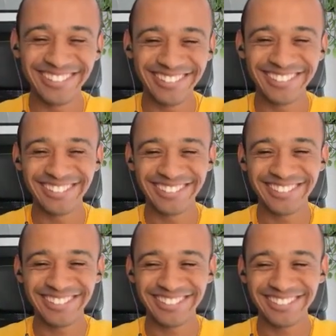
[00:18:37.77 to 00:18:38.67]

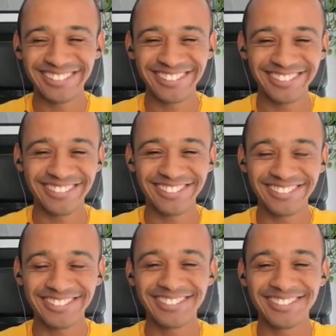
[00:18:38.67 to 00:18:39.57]

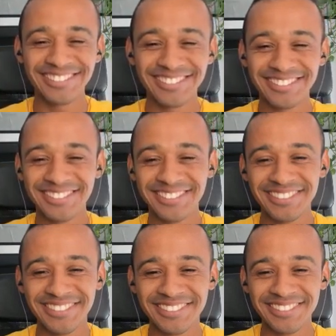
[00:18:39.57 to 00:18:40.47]

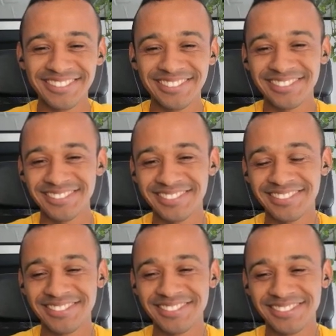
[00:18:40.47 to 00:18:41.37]

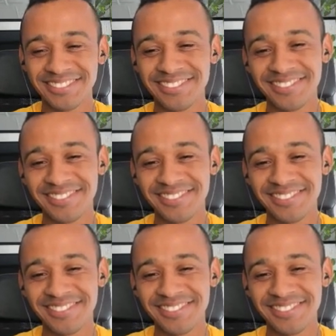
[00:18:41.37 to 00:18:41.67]
This person isn't speaking.